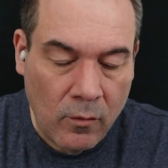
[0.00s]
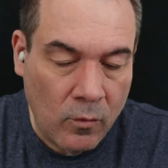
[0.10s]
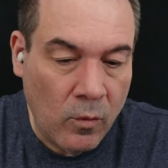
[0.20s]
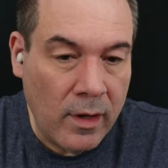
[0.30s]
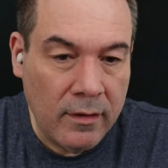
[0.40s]

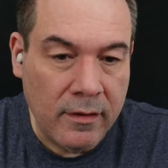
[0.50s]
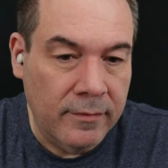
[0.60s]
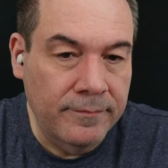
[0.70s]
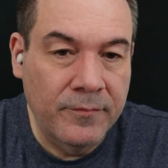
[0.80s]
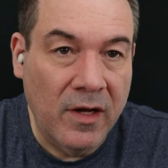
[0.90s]

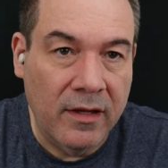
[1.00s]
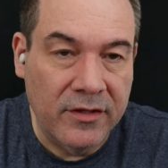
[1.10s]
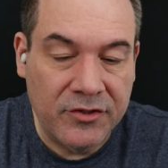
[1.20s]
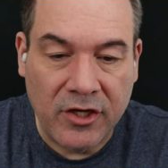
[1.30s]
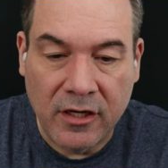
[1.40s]
Welcome. On
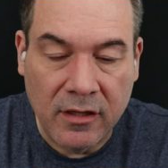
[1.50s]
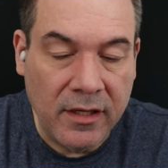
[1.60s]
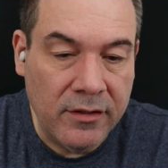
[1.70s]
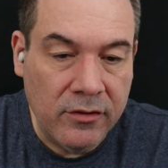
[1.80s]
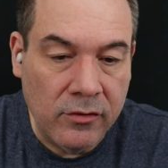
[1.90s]
this
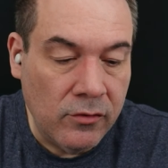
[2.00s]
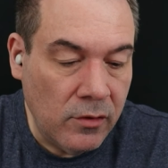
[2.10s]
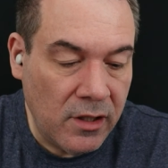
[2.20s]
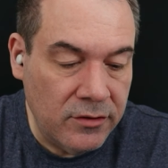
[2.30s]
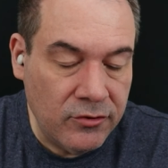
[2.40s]
channel, I do
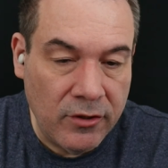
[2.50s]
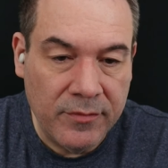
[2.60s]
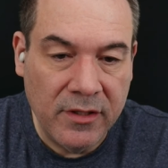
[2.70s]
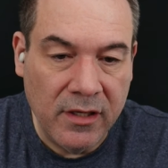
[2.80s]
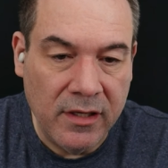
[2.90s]
unscripted,